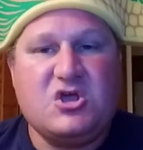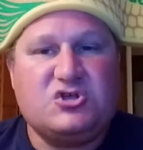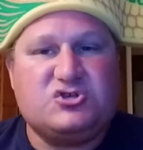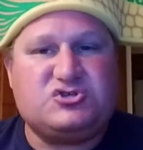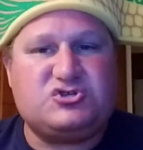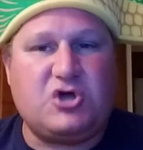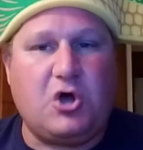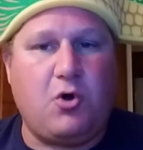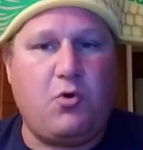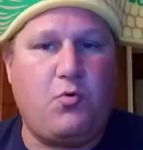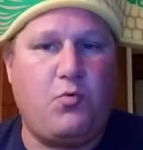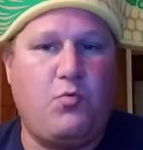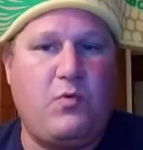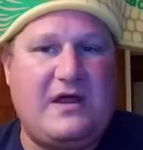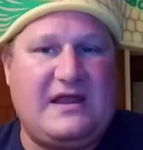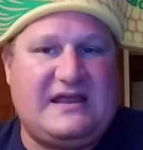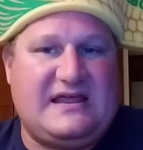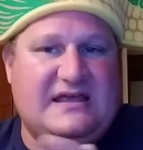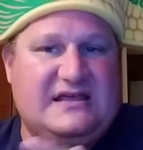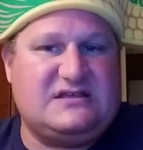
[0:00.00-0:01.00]
So
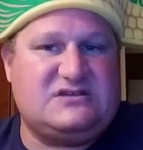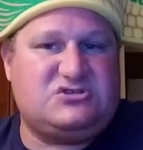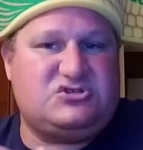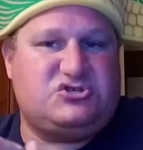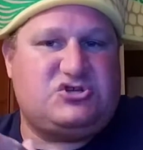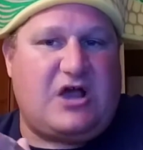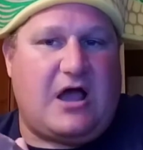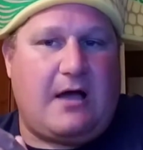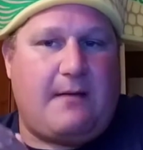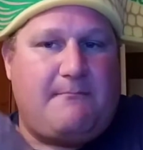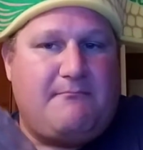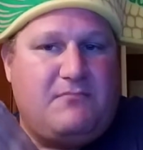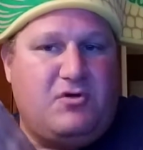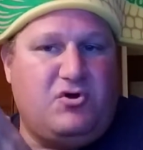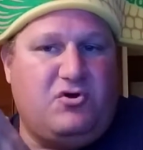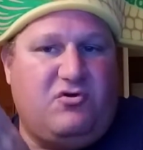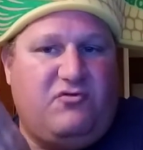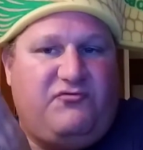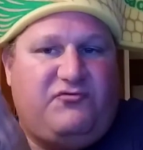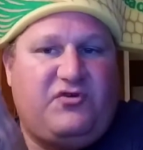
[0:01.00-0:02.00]
when his job
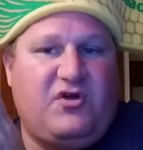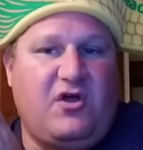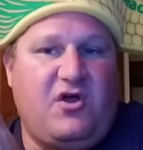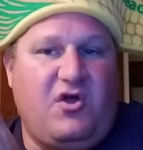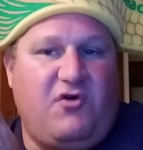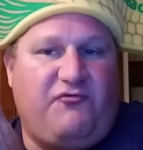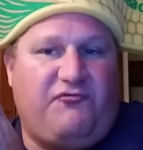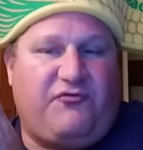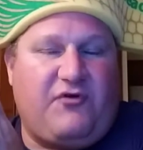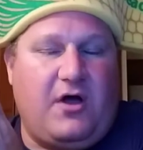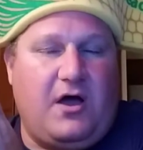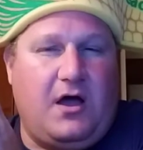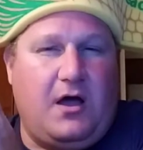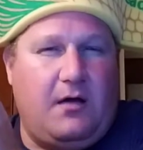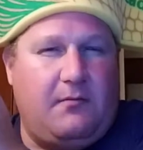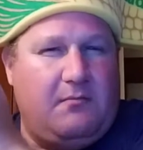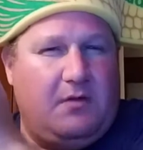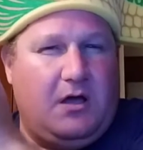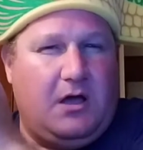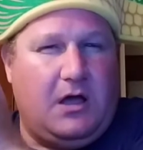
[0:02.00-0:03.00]
moved
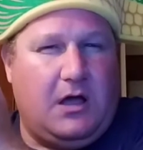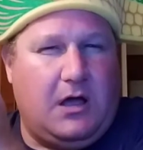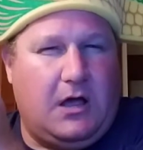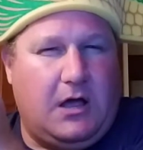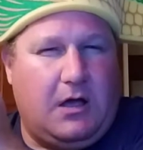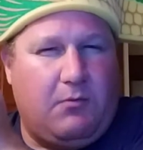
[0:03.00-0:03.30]
from